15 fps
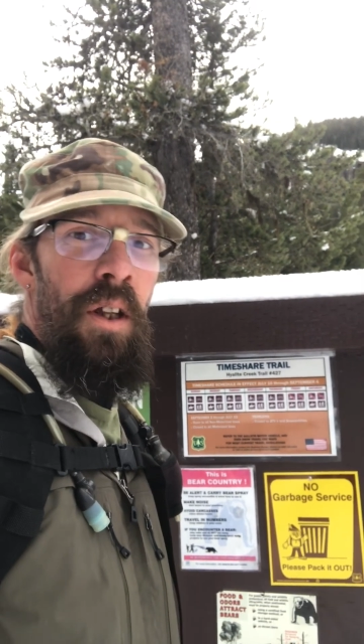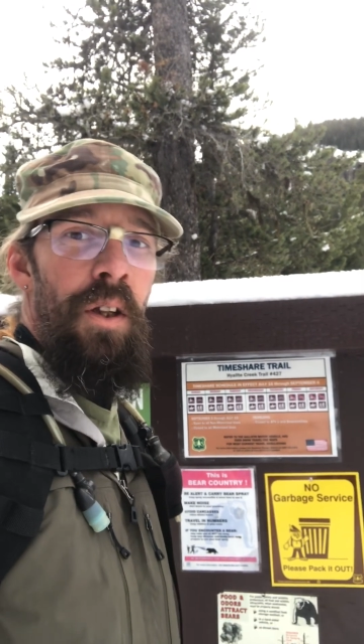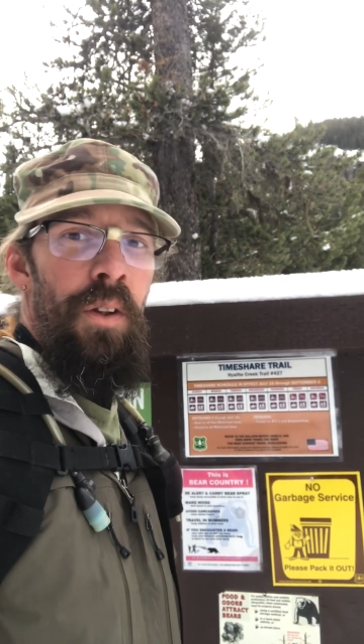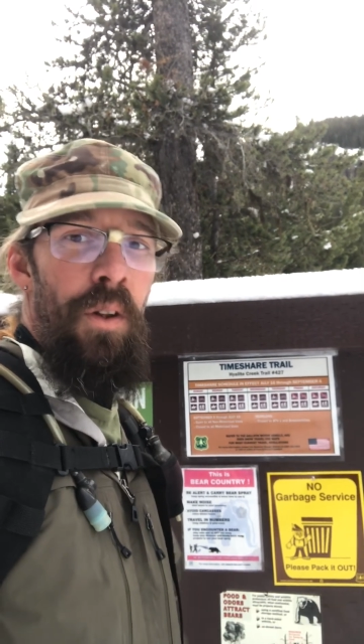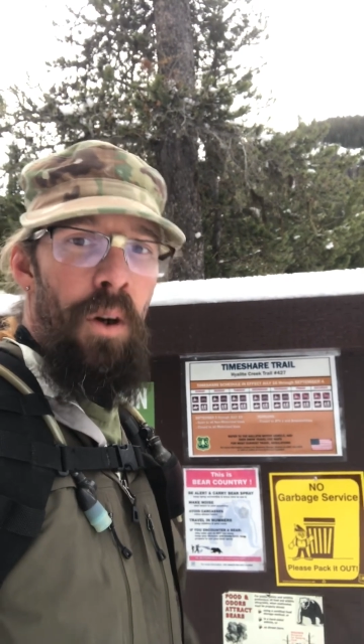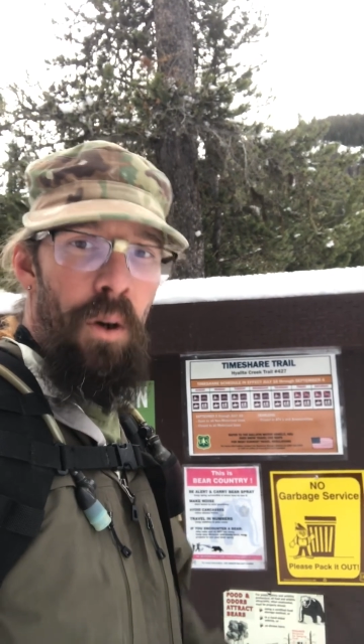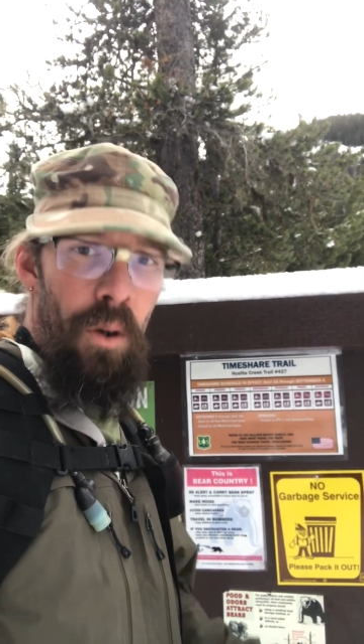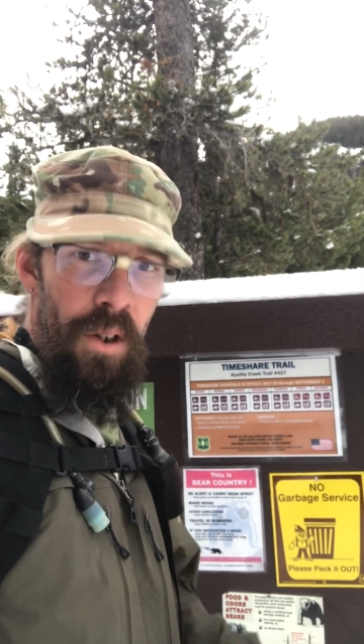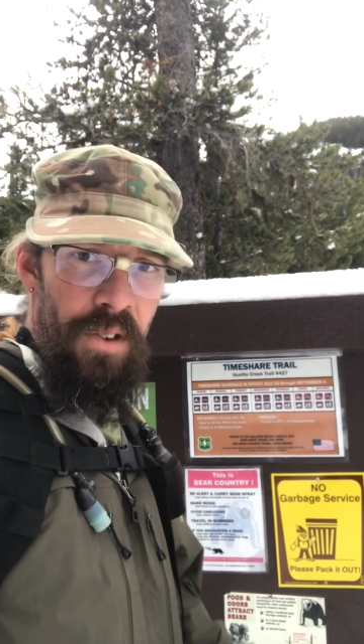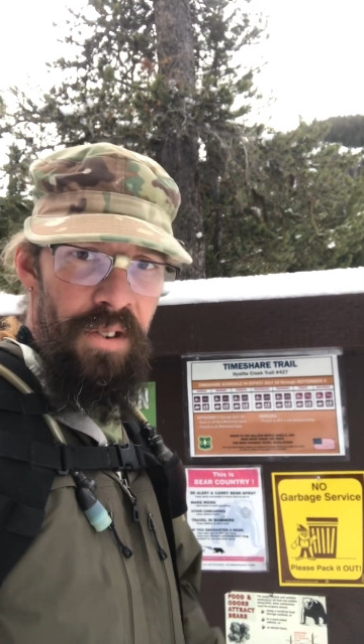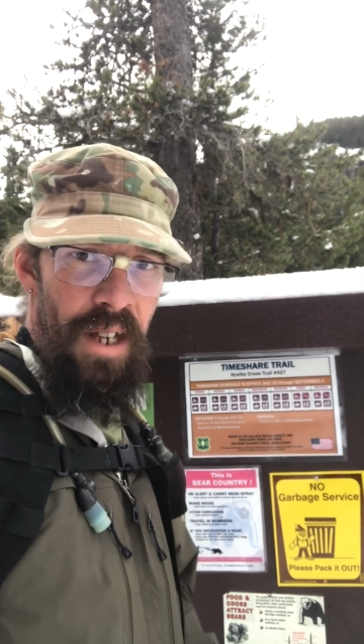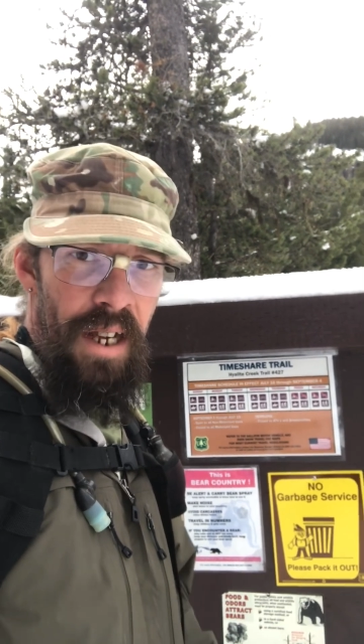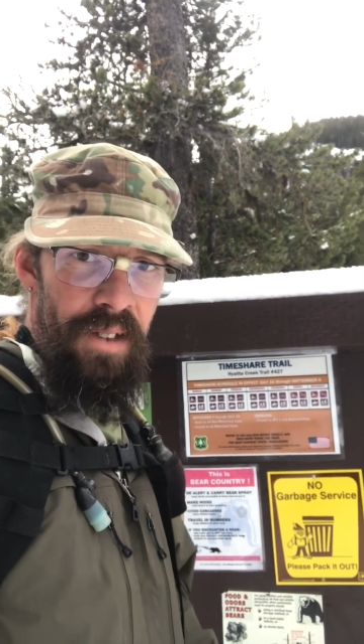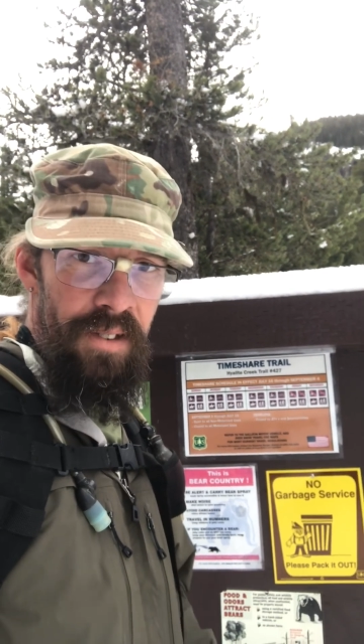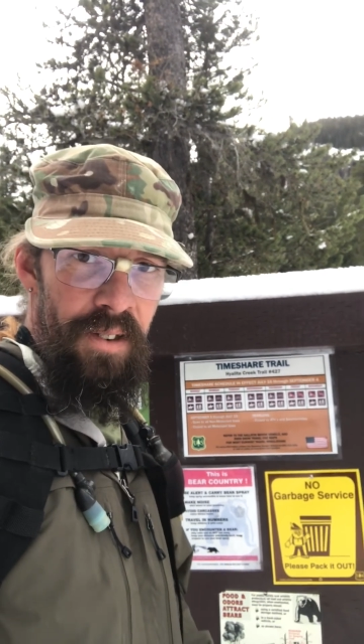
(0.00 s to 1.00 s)
the horse
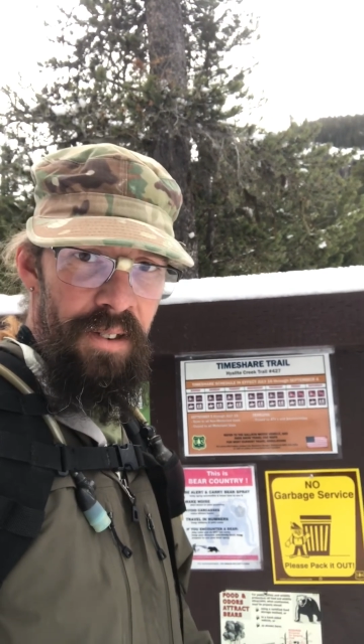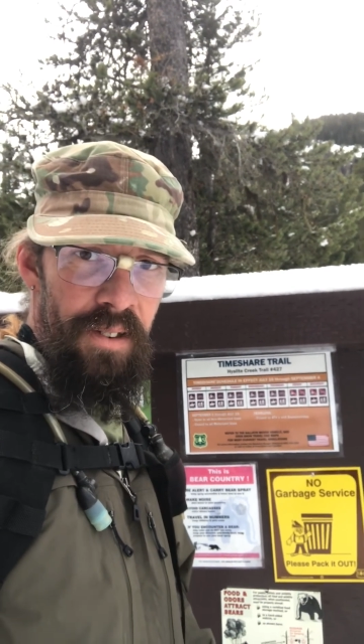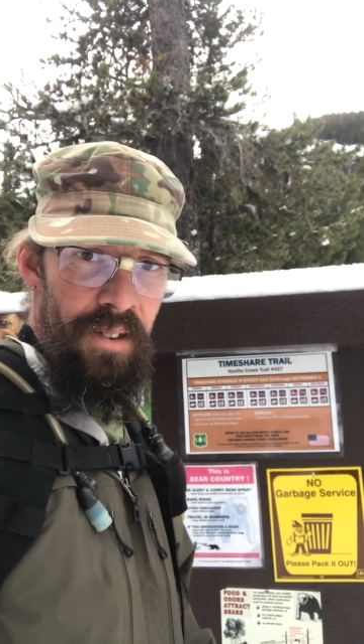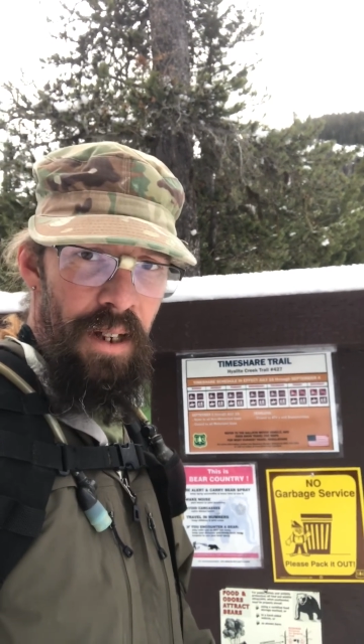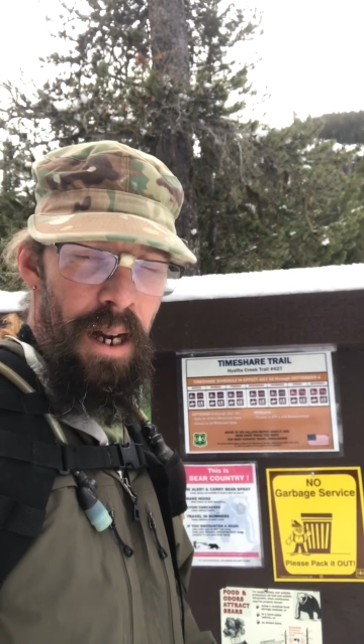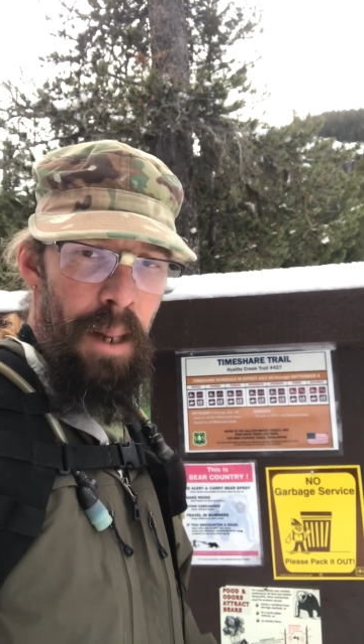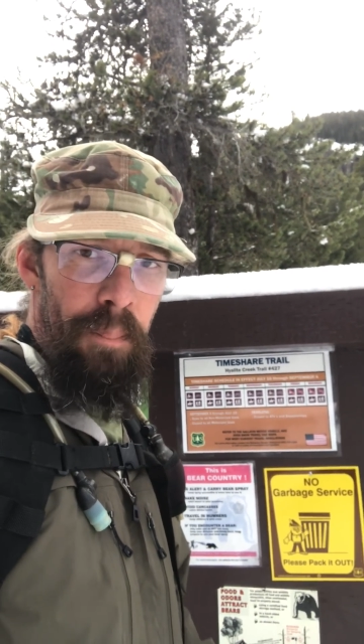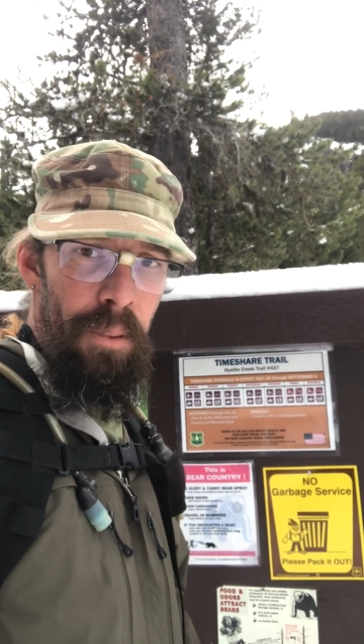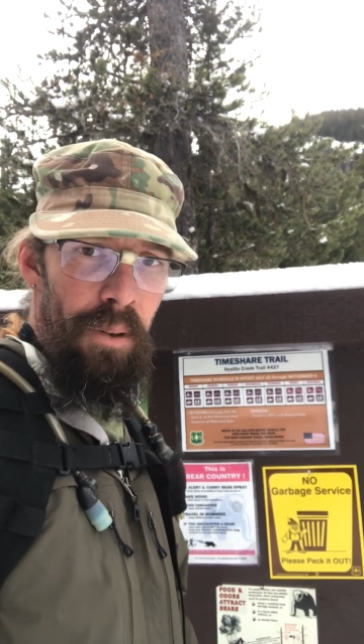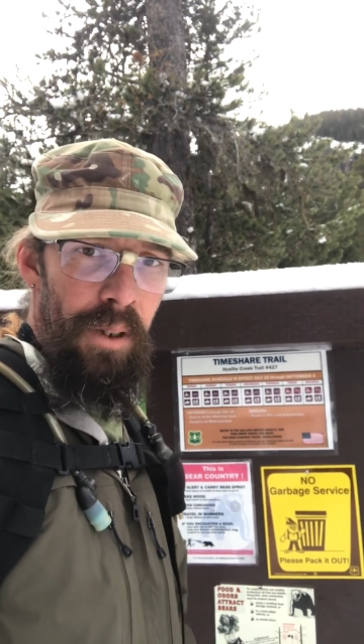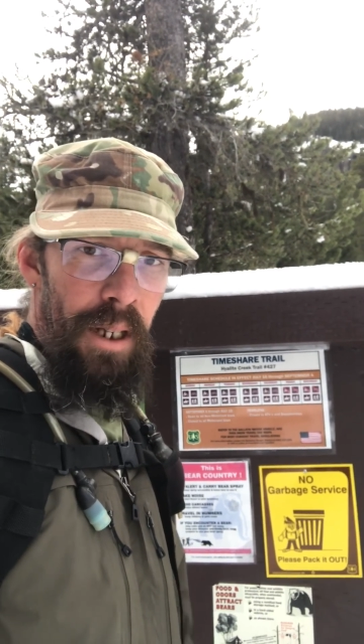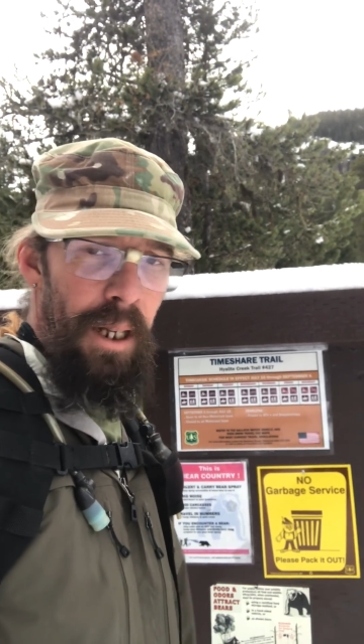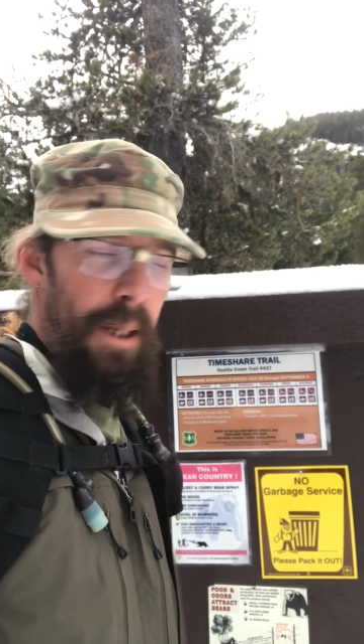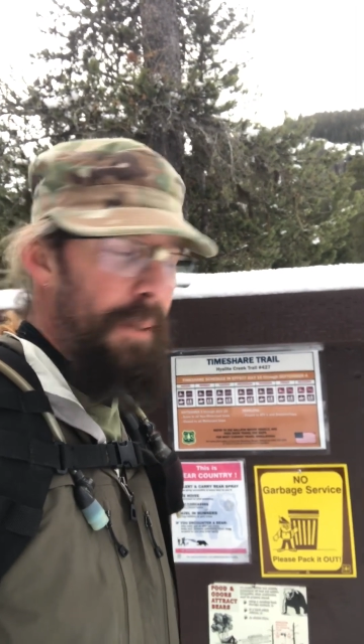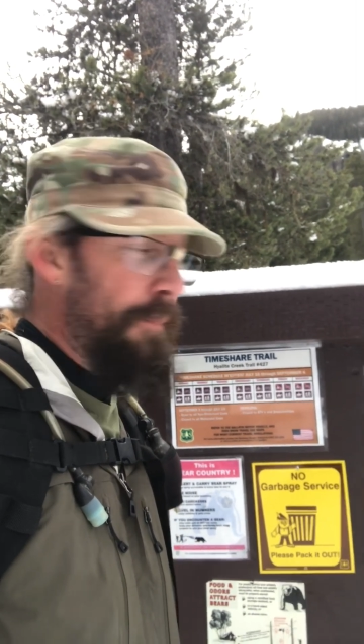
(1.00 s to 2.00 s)
has to stop,
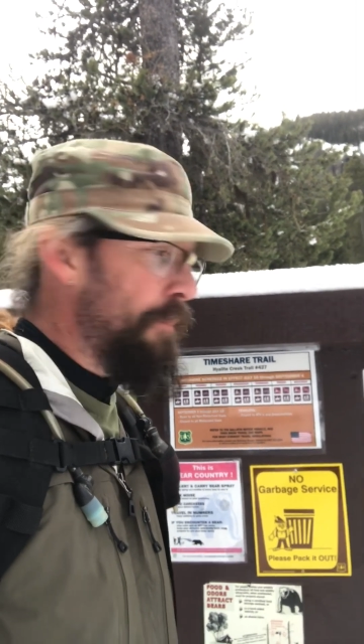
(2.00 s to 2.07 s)
okay?